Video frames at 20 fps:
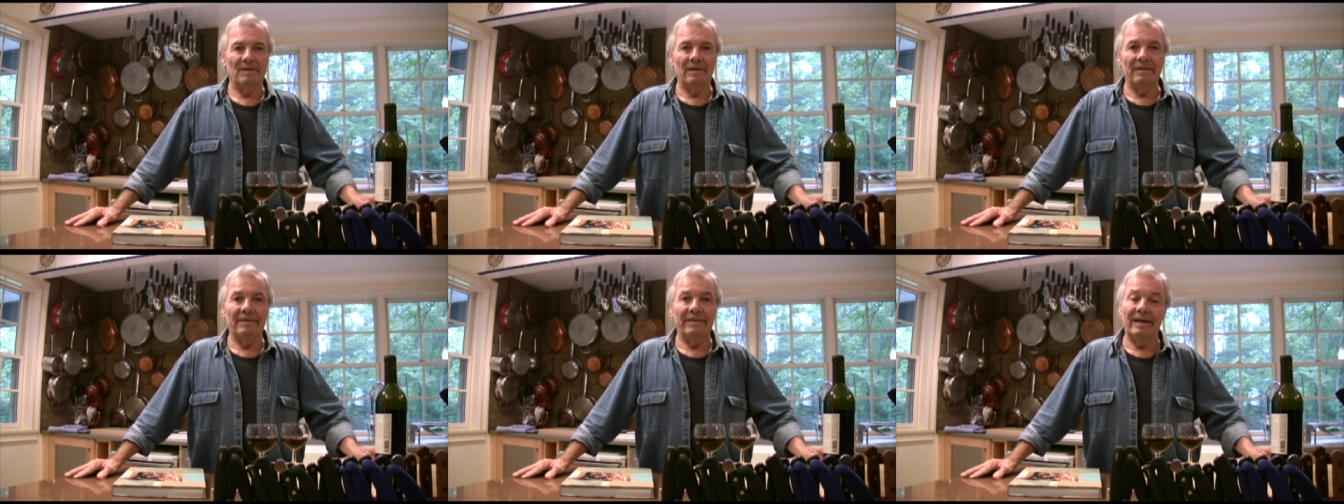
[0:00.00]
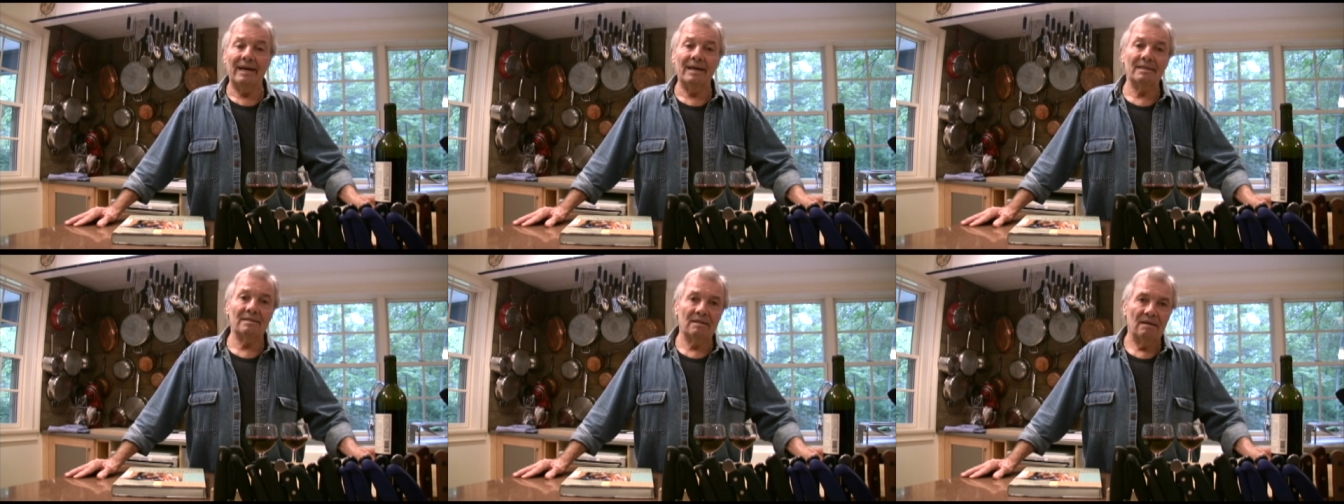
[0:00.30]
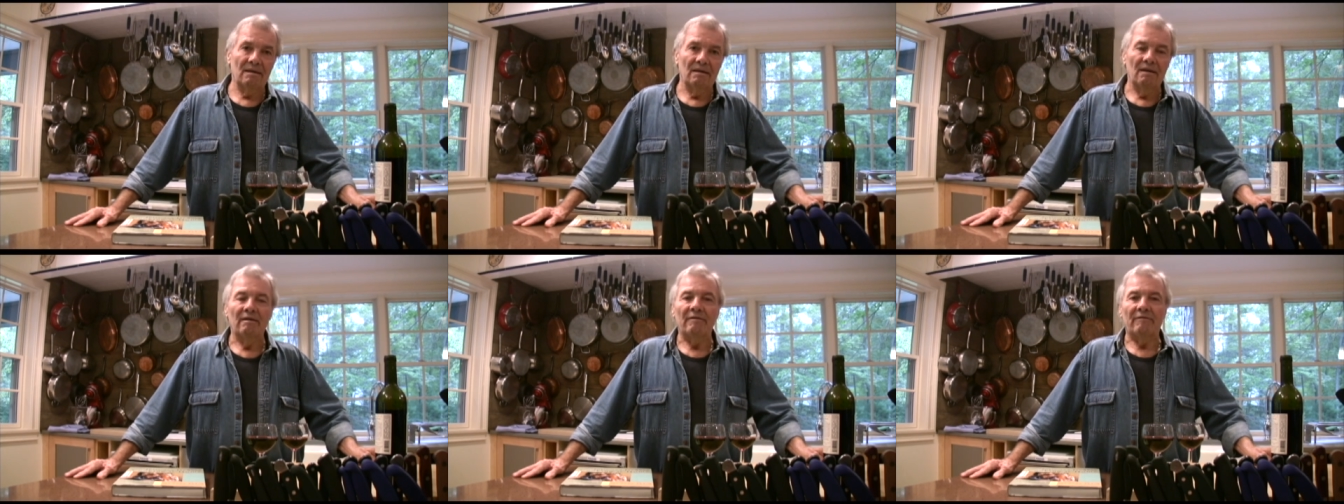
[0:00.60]
And
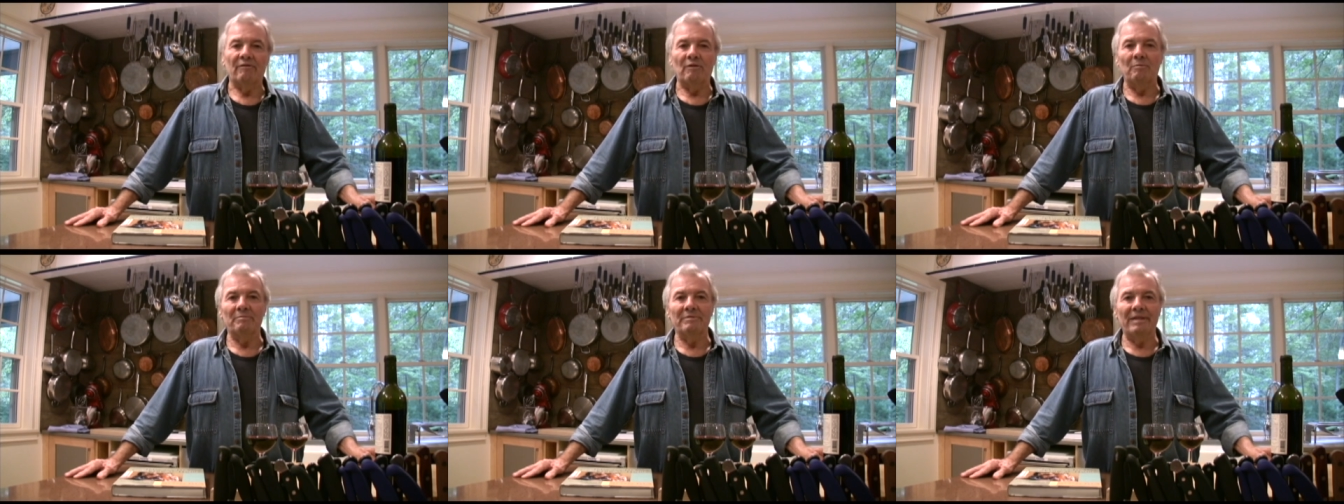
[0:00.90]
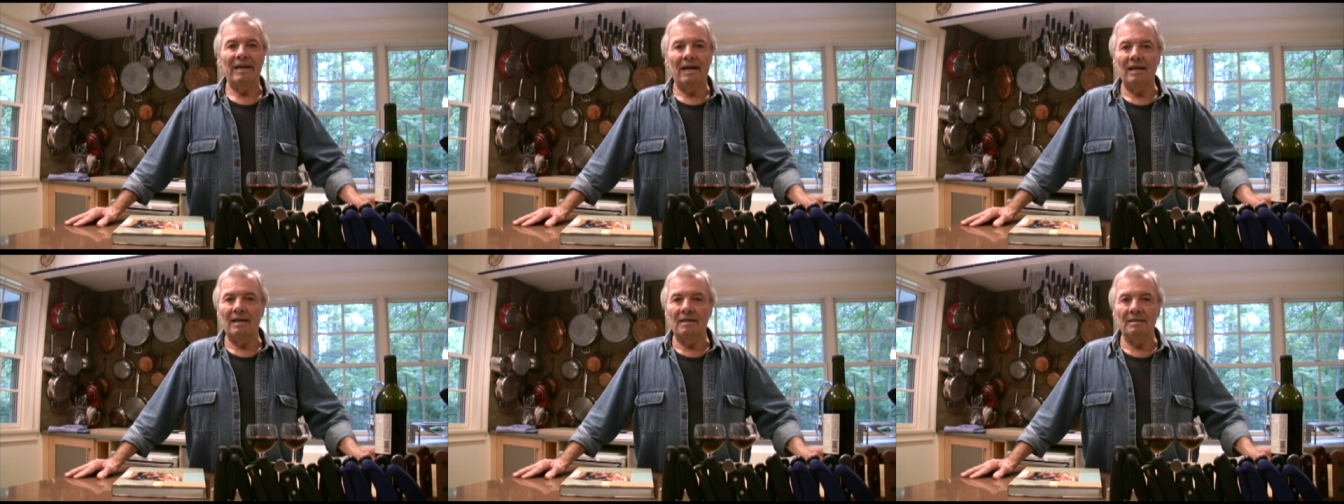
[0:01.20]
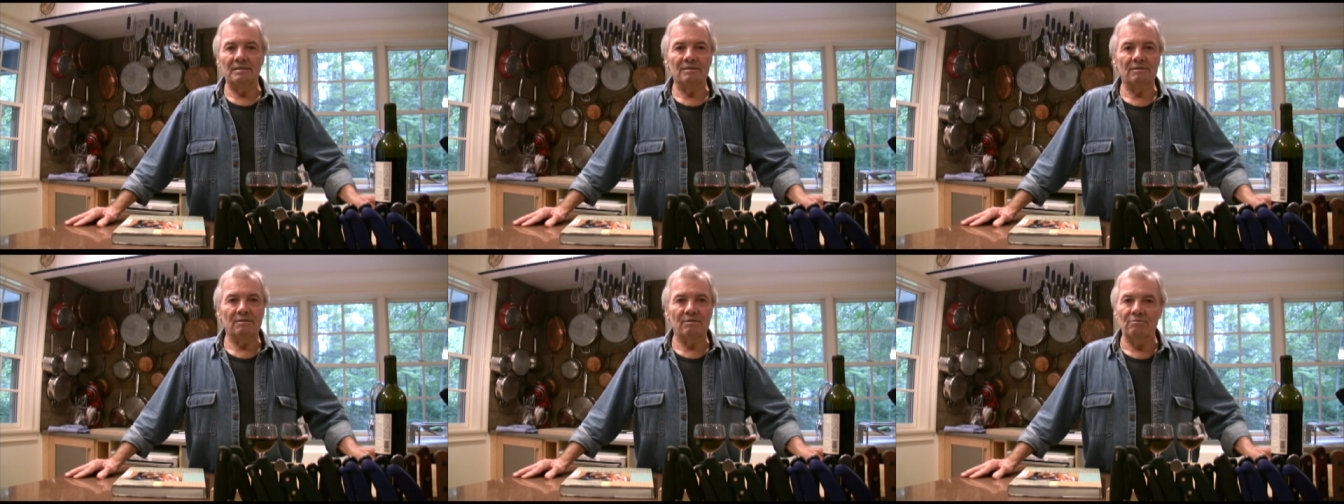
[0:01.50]
that from
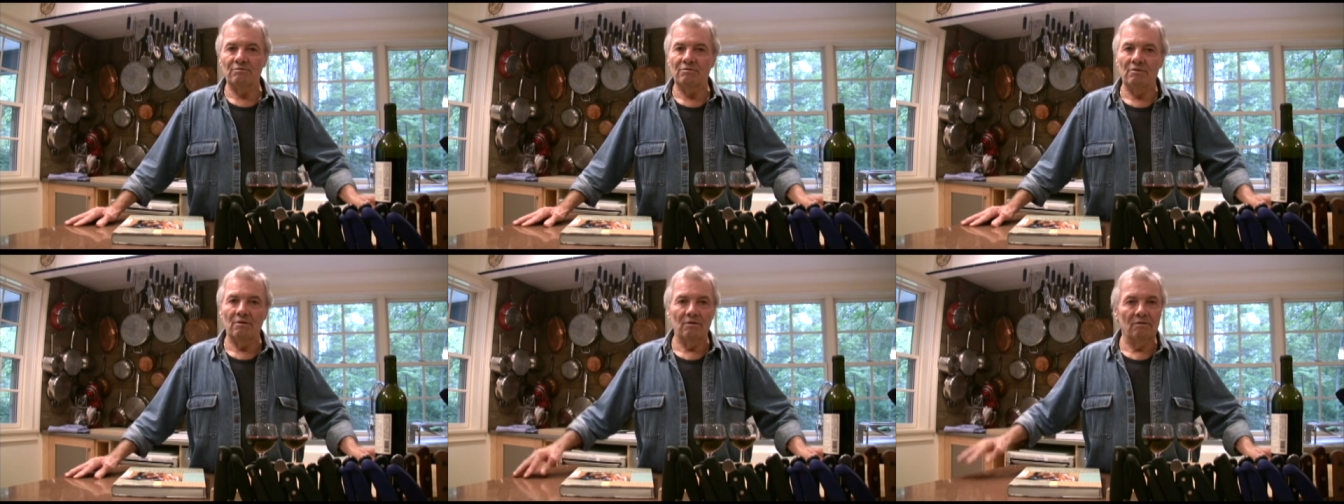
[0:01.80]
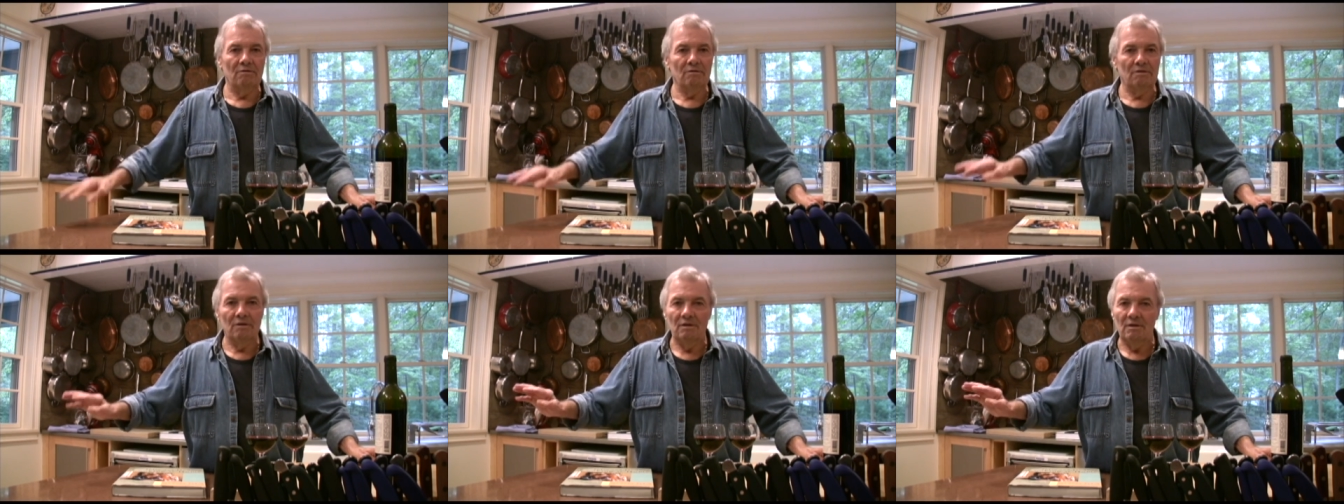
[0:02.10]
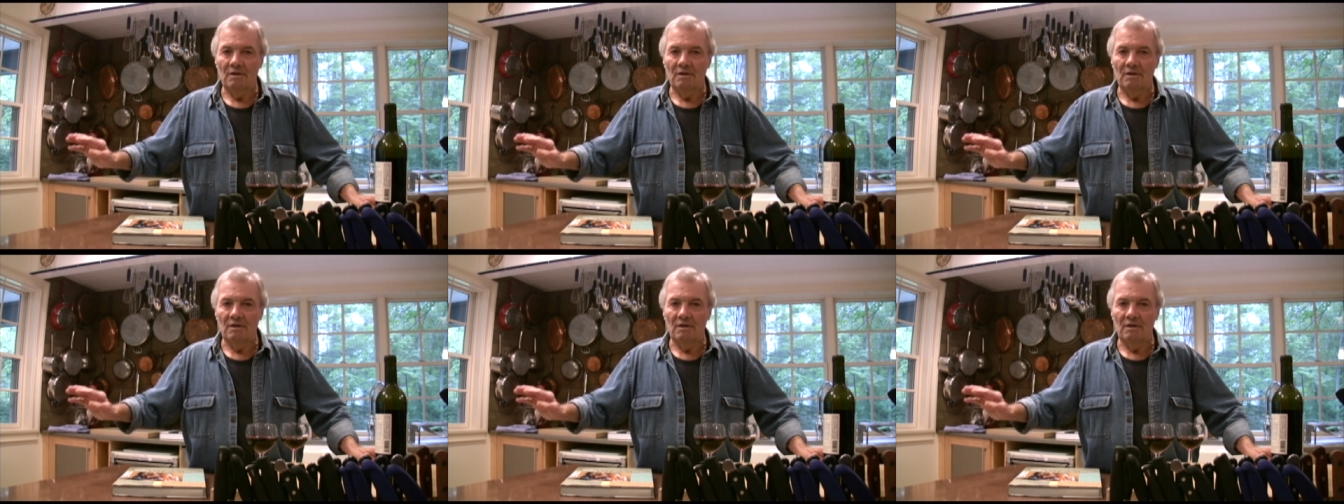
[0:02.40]
Dallas to uh,